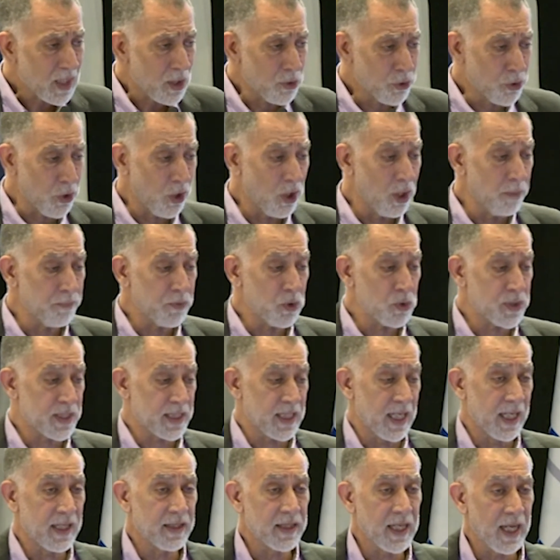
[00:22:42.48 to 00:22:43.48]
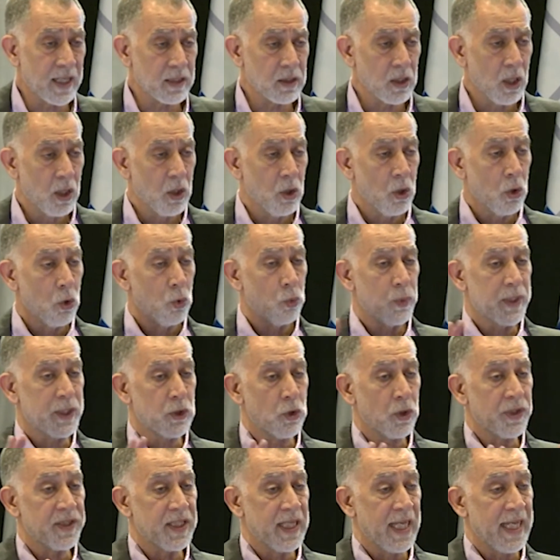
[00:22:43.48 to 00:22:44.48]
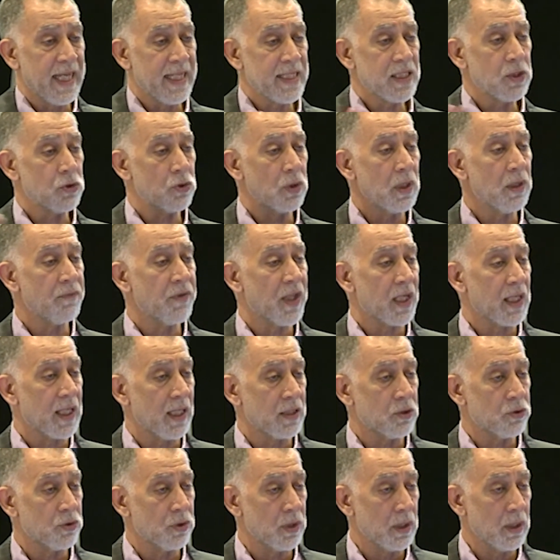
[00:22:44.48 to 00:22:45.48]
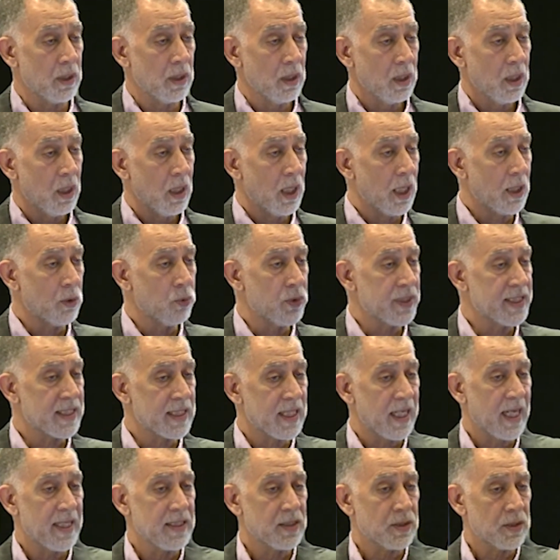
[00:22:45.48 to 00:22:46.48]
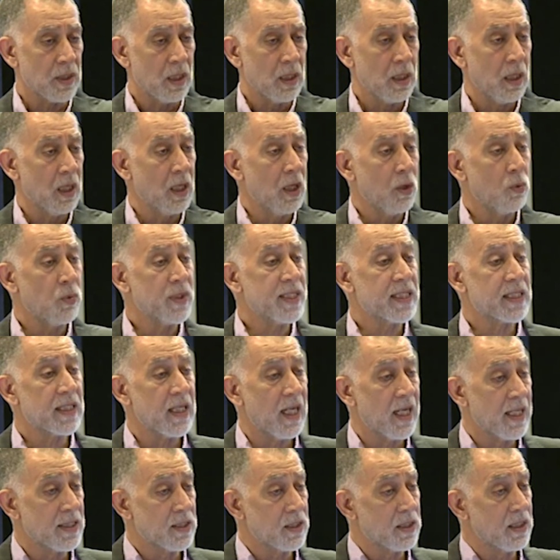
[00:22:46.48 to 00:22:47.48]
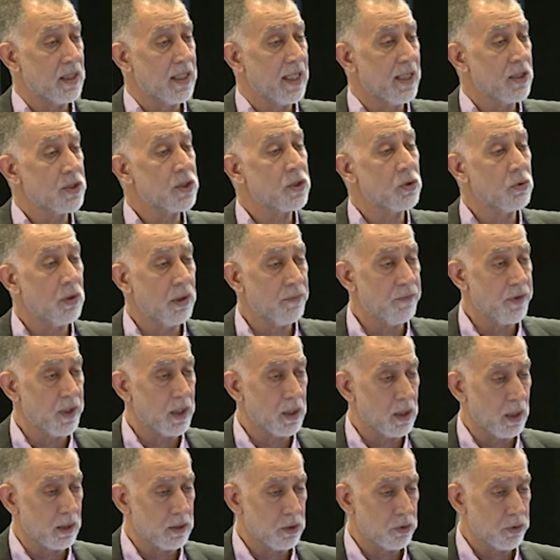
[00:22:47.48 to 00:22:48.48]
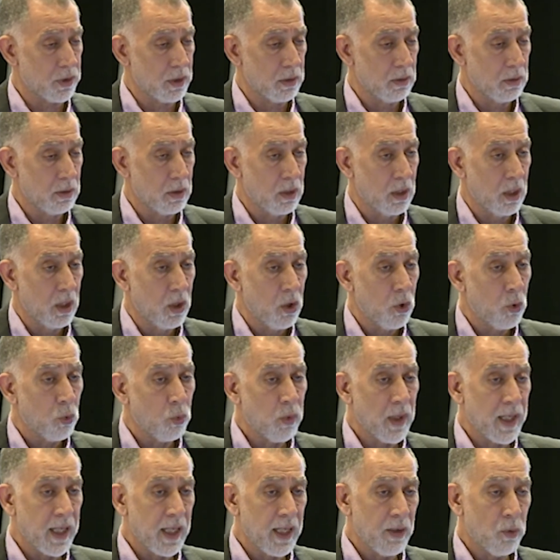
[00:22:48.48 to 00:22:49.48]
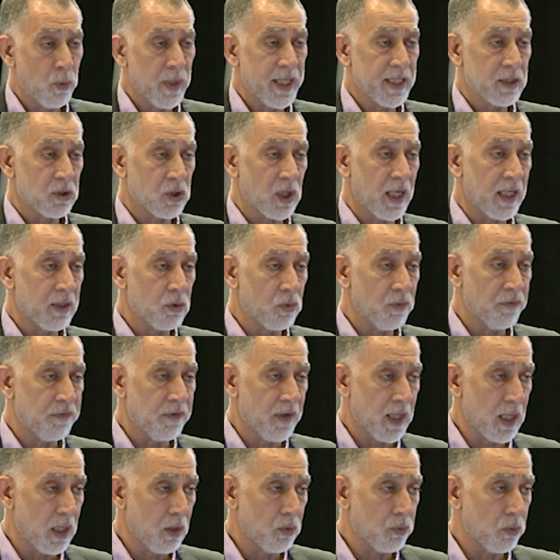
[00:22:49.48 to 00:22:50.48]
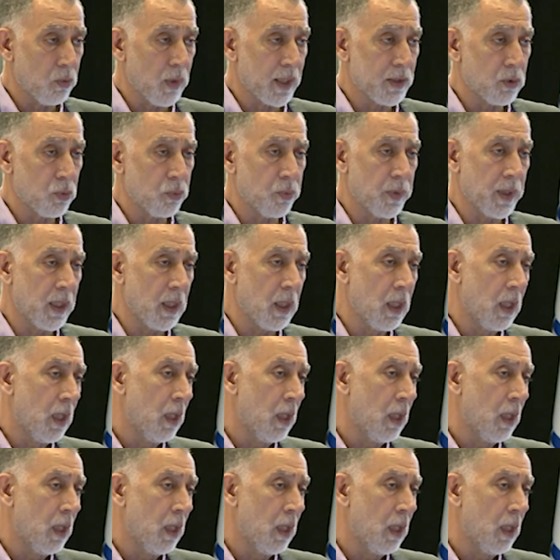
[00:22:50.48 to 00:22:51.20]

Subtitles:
term to say that we took the history of the country and we sliced the history of the country. We tried to find what we